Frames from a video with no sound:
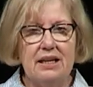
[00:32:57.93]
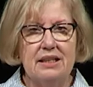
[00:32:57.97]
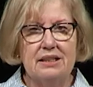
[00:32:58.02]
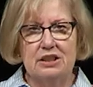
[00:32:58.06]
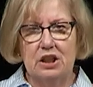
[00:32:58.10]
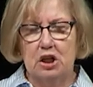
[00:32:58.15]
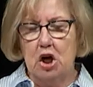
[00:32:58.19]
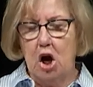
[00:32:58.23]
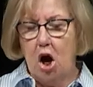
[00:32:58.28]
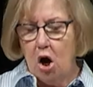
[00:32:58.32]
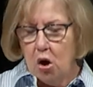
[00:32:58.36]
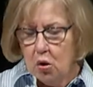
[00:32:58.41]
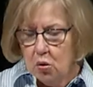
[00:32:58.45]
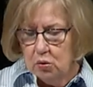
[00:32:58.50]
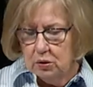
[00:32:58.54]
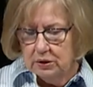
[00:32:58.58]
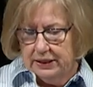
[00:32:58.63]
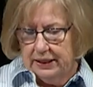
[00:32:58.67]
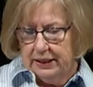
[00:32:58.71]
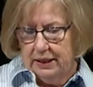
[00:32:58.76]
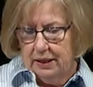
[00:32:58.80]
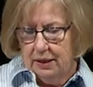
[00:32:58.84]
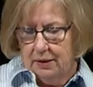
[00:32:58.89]
It's an
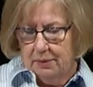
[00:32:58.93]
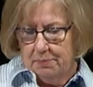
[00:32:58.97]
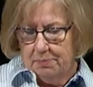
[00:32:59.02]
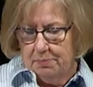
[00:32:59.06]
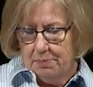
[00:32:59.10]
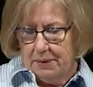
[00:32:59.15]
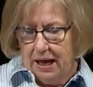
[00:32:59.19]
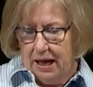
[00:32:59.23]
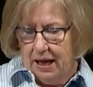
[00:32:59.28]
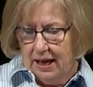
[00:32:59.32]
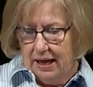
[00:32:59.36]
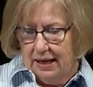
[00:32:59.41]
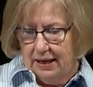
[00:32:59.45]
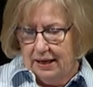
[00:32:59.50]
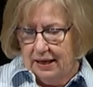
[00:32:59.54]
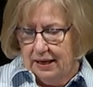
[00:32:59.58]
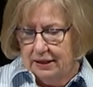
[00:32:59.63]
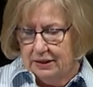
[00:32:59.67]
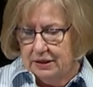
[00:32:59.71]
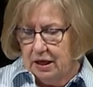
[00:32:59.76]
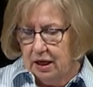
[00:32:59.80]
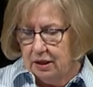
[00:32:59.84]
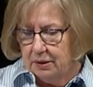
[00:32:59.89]
old hymn by
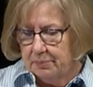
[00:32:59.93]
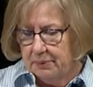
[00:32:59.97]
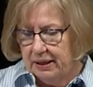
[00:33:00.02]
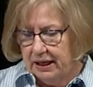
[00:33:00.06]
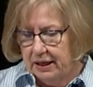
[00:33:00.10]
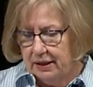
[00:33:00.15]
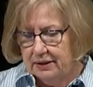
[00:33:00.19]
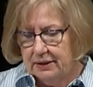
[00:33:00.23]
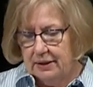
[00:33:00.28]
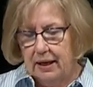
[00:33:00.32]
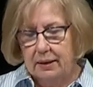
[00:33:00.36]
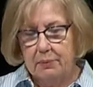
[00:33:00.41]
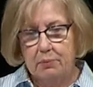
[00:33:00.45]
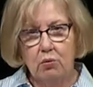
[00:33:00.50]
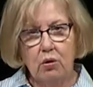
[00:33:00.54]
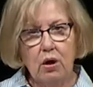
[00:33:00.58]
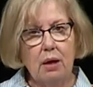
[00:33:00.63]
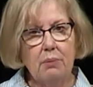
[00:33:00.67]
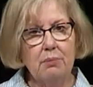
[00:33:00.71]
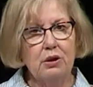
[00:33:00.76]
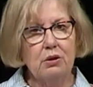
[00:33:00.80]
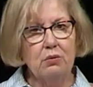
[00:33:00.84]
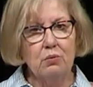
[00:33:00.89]
a young man named
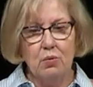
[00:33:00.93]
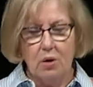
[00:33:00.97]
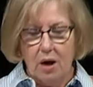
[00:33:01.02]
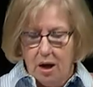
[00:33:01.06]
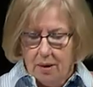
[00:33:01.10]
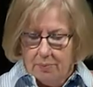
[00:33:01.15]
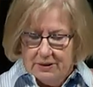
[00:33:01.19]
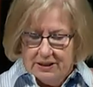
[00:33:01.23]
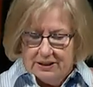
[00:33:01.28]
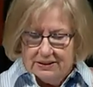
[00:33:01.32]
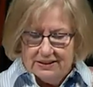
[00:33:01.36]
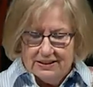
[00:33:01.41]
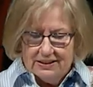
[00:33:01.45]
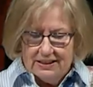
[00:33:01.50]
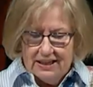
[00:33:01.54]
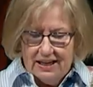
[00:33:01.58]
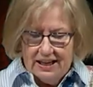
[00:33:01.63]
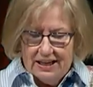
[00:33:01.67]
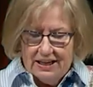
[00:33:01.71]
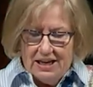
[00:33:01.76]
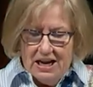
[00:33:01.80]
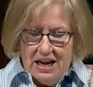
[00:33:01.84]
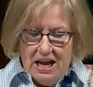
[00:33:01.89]
Robert
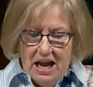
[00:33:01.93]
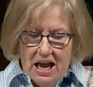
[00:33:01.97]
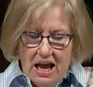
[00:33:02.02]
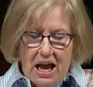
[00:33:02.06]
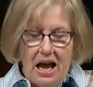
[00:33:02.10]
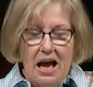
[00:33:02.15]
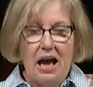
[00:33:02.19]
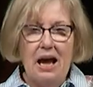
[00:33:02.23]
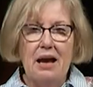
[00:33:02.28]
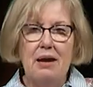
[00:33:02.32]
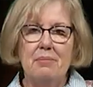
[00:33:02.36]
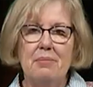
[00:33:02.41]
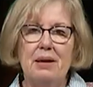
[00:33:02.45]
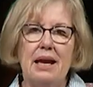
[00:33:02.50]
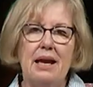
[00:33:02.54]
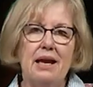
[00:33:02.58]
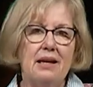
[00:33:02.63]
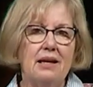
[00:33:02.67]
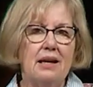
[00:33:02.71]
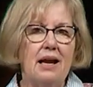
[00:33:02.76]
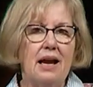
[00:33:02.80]
Robinson. Um, and